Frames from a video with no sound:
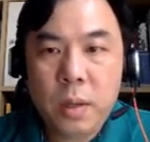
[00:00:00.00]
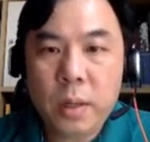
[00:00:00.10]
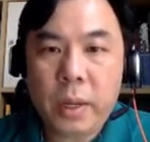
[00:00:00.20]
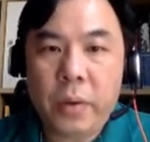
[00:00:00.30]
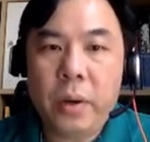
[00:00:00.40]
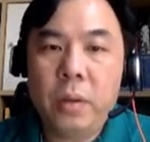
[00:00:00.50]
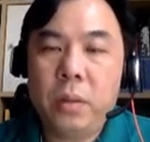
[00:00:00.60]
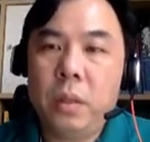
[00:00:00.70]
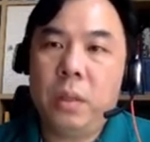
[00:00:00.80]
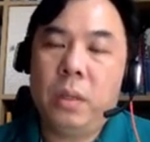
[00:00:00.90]
carry out
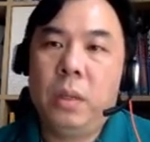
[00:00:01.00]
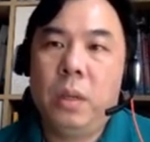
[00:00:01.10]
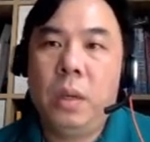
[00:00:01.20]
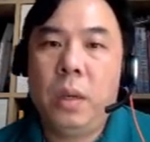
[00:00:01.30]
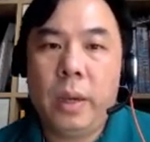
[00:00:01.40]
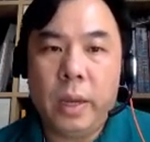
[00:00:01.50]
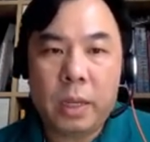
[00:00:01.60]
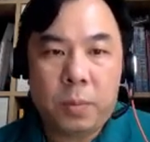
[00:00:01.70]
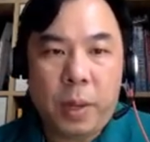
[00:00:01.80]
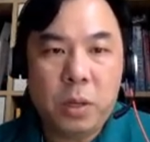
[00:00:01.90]
the
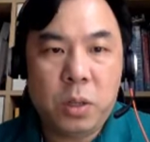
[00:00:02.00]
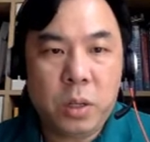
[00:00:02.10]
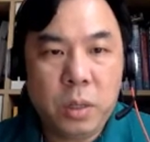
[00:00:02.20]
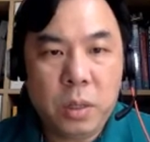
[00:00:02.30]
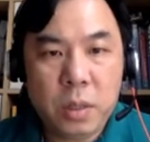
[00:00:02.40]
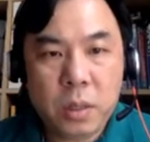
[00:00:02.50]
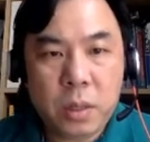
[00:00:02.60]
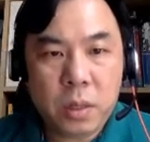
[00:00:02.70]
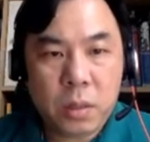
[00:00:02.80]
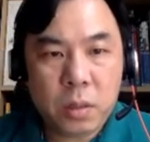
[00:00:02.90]
expansion in this
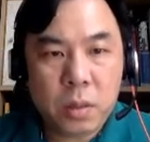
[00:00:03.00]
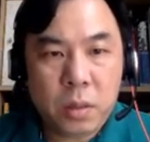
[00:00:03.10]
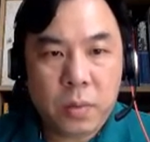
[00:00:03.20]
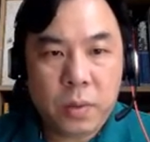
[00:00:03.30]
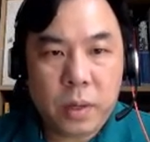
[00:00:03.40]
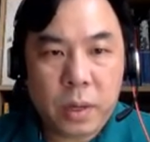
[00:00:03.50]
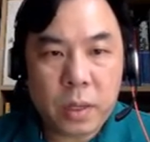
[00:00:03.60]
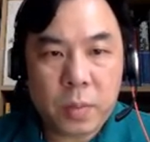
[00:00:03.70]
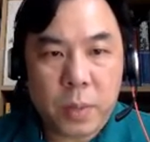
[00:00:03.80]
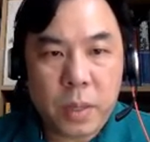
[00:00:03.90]
case. So if I
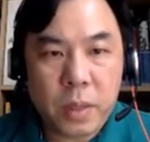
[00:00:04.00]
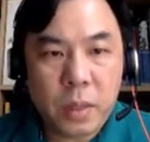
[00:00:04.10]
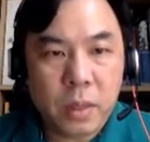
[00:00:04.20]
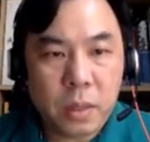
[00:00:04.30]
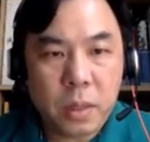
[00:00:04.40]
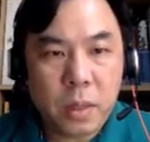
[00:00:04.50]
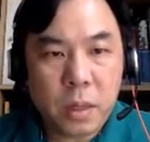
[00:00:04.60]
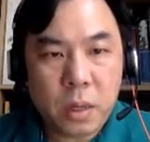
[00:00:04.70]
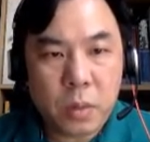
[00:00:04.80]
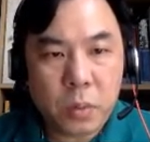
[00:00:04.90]
expand this,
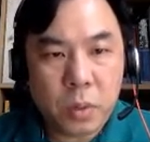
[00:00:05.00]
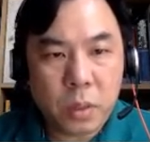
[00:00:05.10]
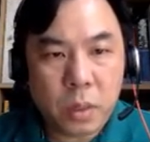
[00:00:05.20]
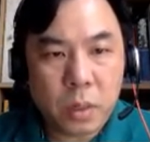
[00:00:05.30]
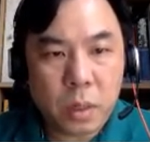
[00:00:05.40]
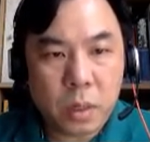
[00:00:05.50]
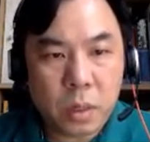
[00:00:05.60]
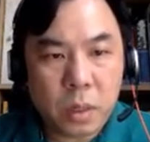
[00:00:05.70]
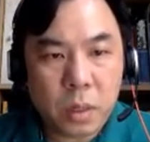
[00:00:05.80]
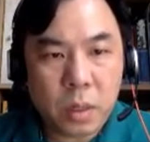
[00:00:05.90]
I would get
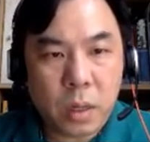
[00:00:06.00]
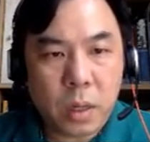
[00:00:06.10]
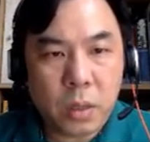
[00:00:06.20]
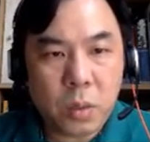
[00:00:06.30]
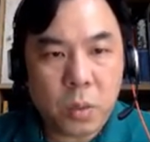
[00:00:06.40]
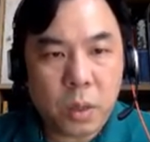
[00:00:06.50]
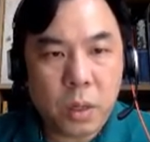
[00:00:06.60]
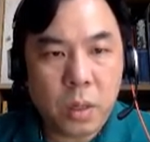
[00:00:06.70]
a square.